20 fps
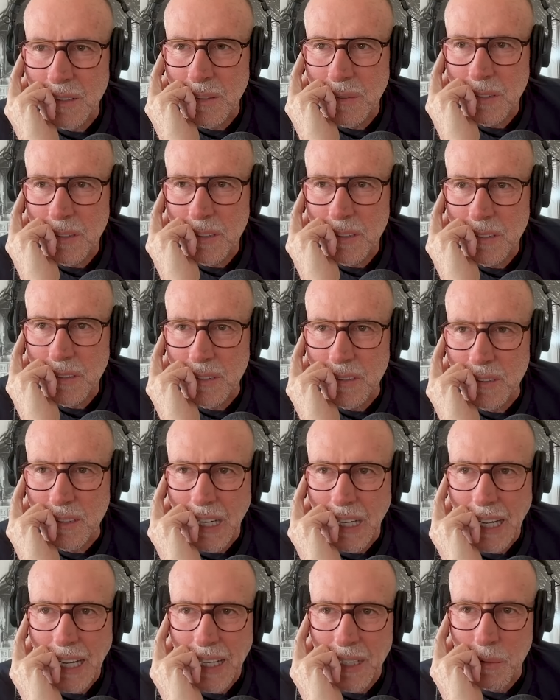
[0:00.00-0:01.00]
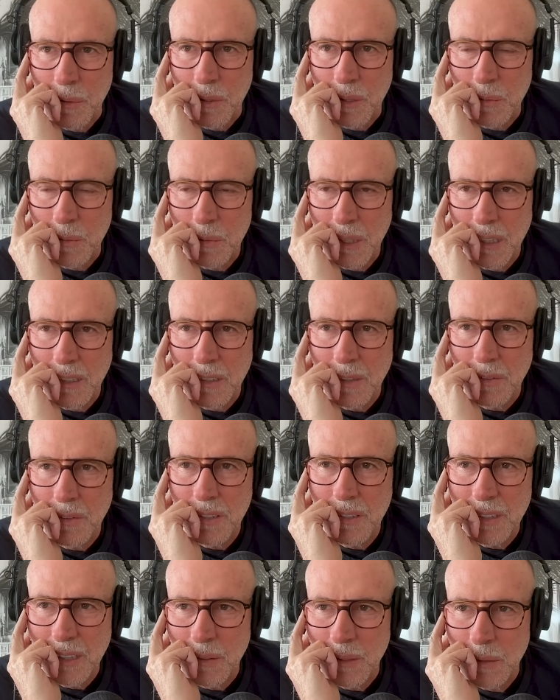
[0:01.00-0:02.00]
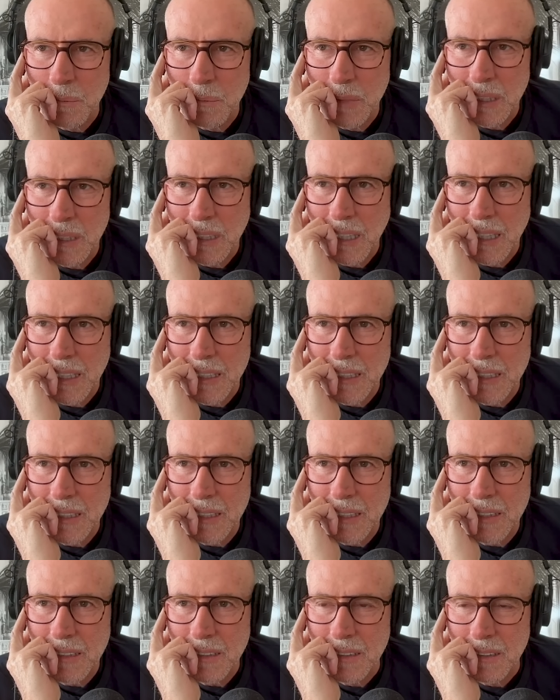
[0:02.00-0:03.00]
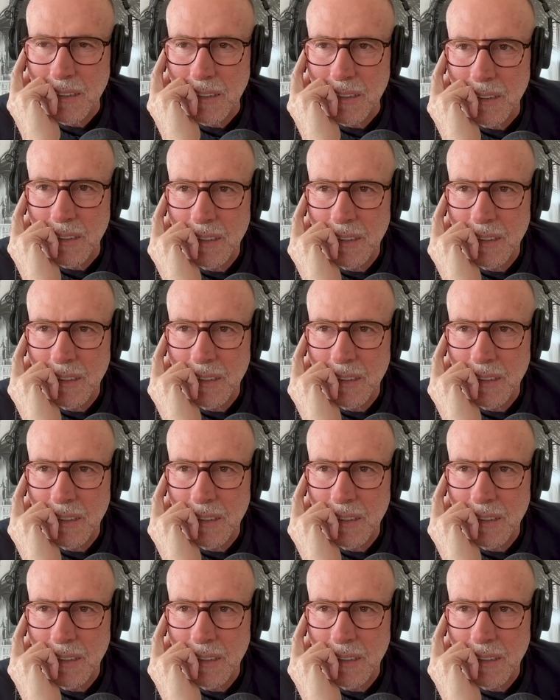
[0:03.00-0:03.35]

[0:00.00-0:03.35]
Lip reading: she's just had it with him. I don't know if she's going Melania or